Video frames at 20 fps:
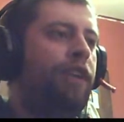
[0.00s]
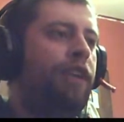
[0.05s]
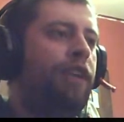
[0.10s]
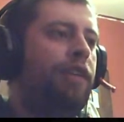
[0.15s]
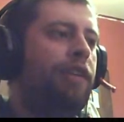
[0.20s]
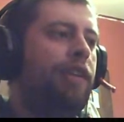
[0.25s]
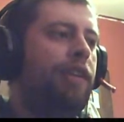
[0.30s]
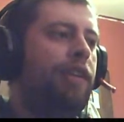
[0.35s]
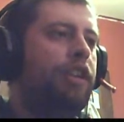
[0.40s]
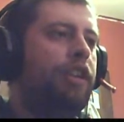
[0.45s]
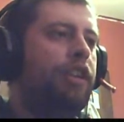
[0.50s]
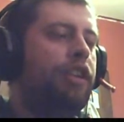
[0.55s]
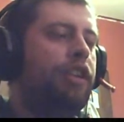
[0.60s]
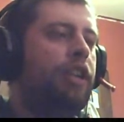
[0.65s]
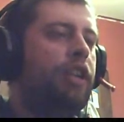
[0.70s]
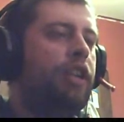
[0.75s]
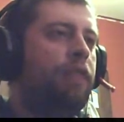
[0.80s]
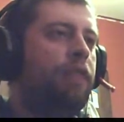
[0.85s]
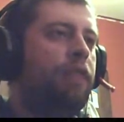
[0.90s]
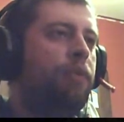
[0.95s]

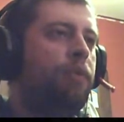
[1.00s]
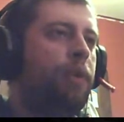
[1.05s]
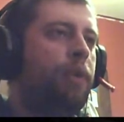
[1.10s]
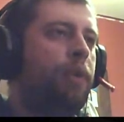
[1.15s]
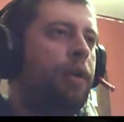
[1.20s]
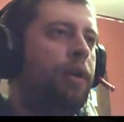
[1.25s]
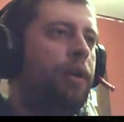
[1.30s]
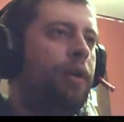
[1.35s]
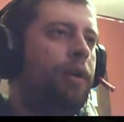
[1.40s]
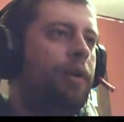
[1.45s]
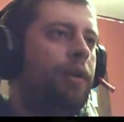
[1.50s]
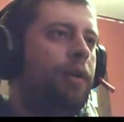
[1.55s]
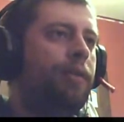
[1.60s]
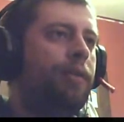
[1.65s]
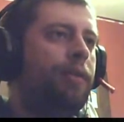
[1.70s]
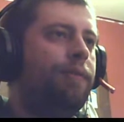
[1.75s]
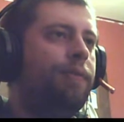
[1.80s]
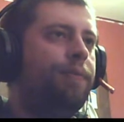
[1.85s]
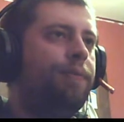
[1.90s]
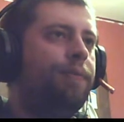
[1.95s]
ventilation shaft we
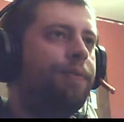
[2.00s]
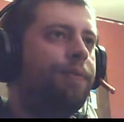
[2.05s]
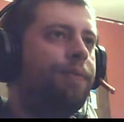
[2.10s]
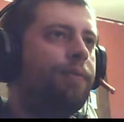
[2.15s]
go.